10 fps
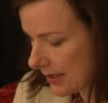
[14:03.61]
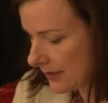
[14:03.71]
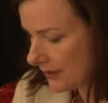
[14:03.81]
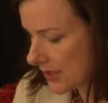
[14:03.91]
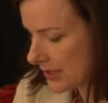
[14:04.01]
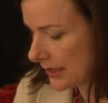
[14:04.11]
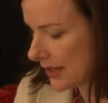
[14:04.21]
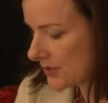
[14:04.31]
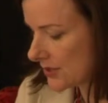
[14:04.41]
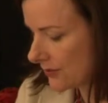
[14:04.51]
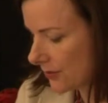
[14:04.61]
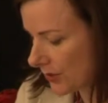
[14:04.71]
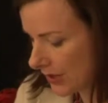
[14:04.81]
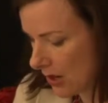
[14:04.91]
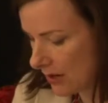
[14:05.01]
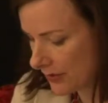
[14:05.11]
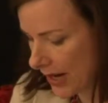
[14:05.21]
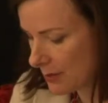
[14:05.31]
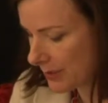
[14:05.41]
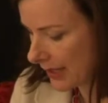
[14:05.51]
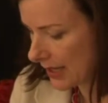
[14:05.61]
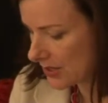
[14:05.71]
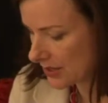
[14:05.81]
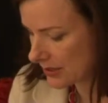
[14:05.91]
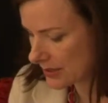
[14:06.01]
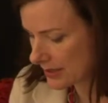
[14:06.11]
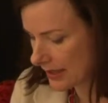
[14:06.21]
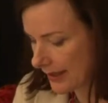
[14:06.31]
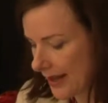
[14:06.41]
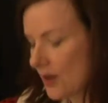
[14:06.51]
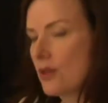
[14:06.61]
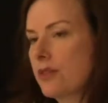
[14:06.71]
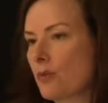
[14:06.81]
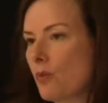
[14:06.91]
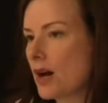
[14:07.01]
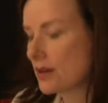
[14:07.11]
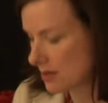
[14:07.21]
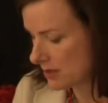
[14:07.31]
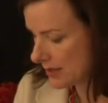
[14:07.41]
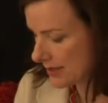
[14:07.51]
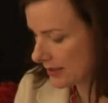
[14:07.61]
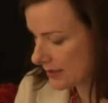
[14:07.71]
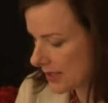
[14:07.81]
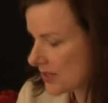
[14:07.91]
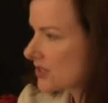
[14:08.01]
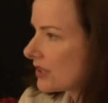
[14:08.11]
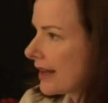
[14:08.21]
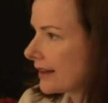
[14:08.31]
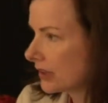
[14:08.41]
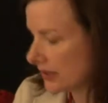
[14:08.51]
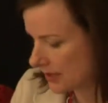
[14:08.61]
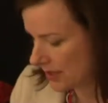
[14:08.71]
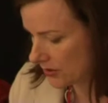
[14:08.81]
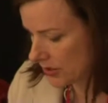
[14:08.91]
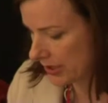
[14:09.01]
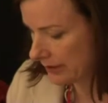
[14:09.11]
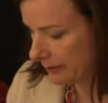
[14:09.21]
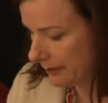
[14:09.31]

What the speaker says: and they've just announced their fourth call for applications in health, water, sanitation, and clean energy.